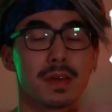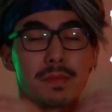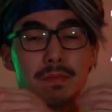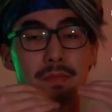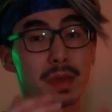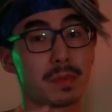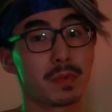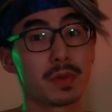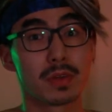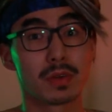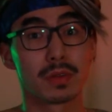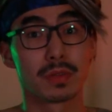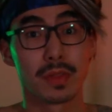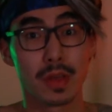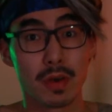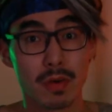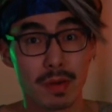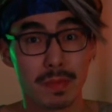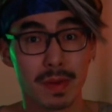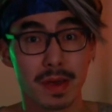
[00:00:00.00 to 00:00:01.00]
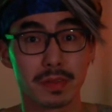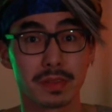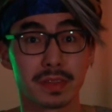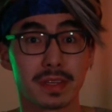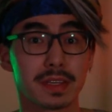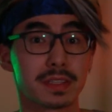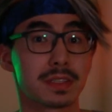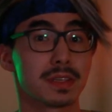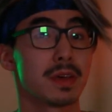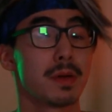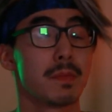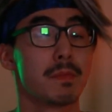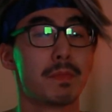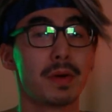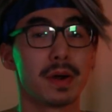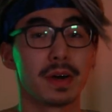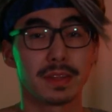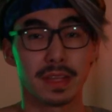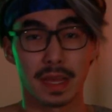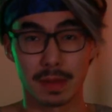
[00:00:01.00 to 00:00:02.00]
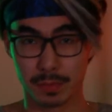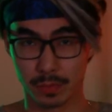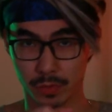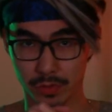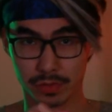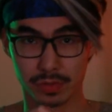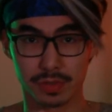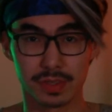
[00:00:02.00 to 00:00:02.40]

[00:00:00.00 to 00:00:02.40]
Maybe you don't know about this, but I'm going to